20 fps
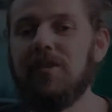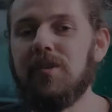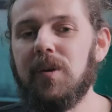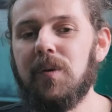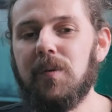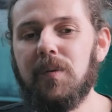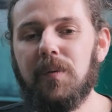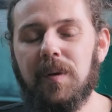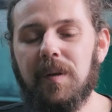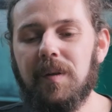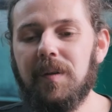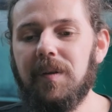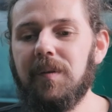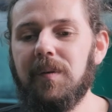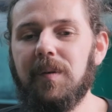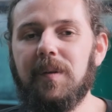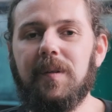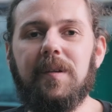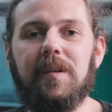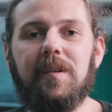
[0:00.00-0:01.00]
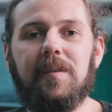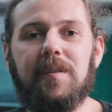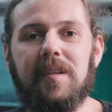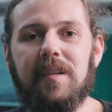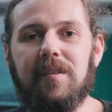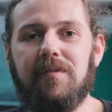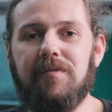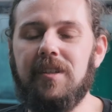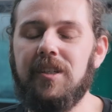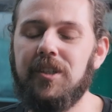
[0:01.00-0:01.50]
These are a really, really
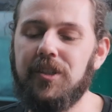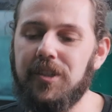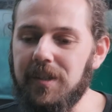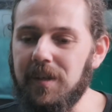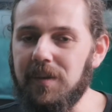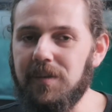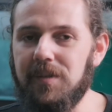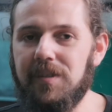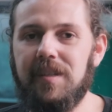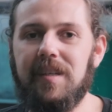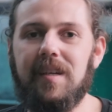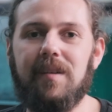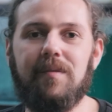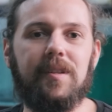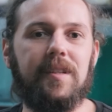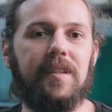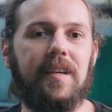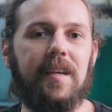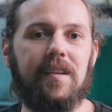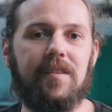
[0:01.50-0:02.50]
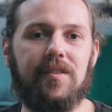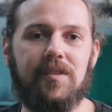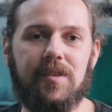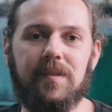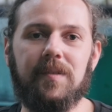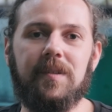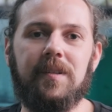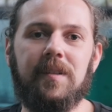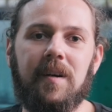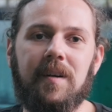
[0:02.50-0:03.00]
unique fish you don't see every day,
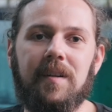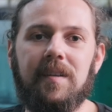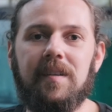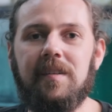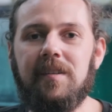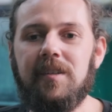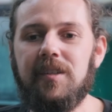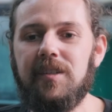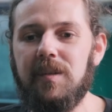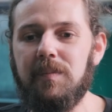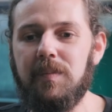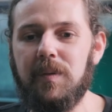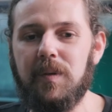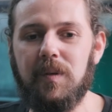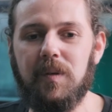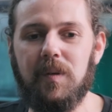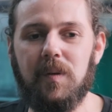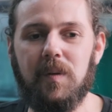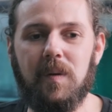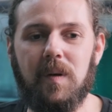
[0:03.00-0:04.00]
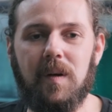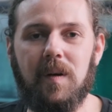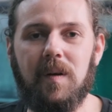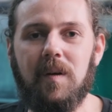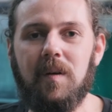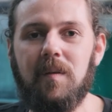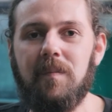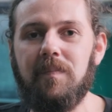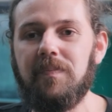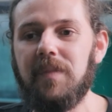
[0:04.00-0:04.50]
certainly not in your typical
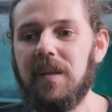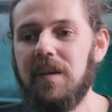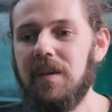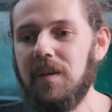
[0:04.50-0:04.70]
um,